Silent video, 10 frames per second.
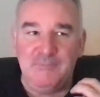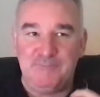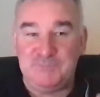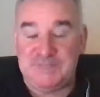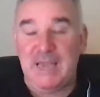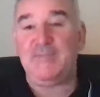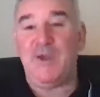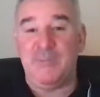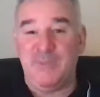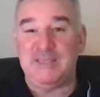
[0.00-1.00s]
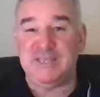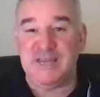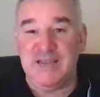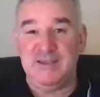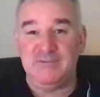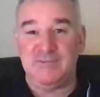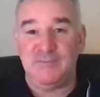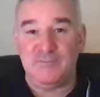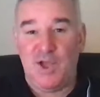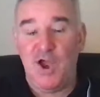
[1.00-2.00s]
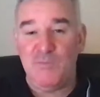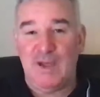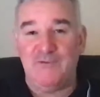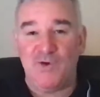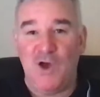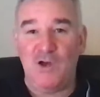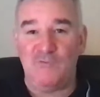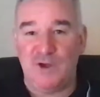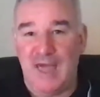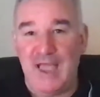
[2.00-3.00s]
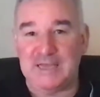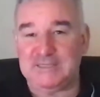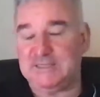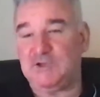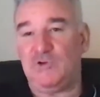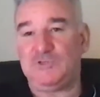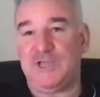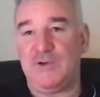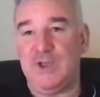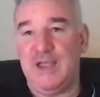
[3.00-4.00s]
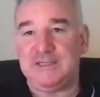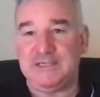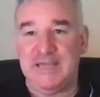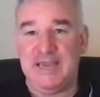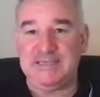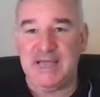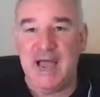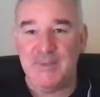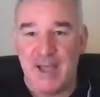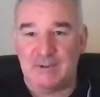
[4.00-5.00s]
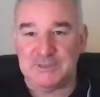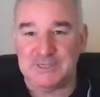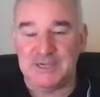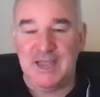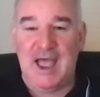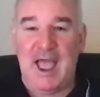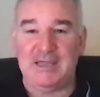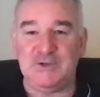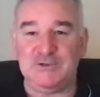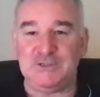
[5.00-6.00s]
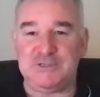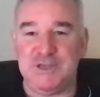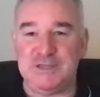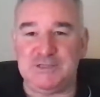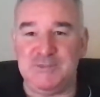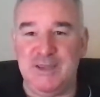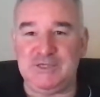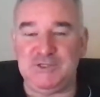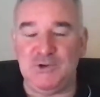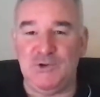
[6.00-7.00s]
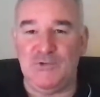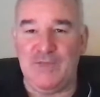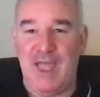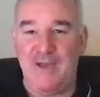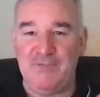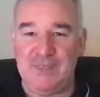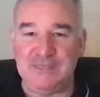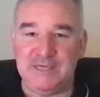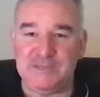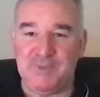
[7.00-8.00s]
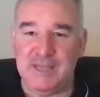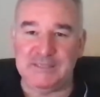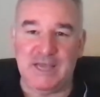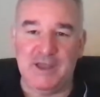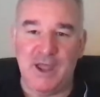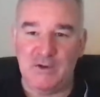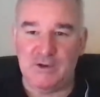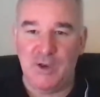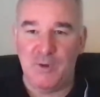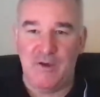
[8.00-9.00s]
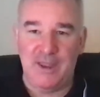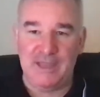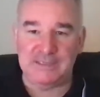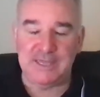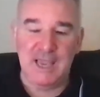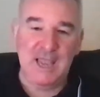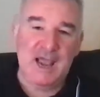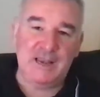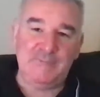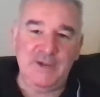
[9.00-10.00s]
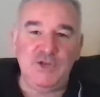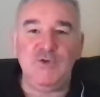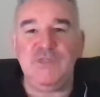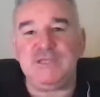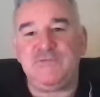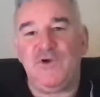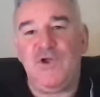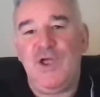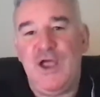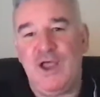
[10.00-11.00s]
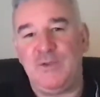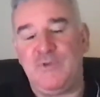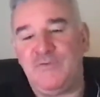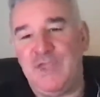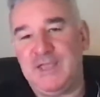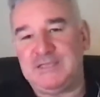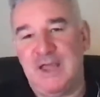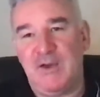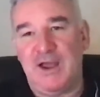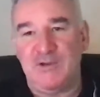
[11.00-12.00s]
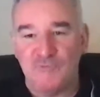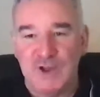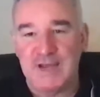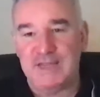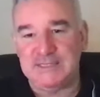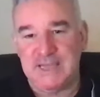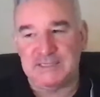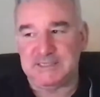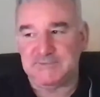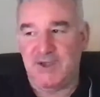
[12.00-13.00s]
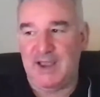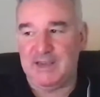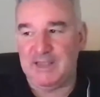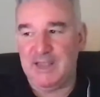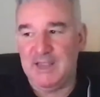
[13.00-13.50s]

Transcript: celebrate basically the home I've got and relax, as also to take time out and also to make sure that everything's in its place. I know where it is. And I've been doing this for a number of years now, and it really is satisfying.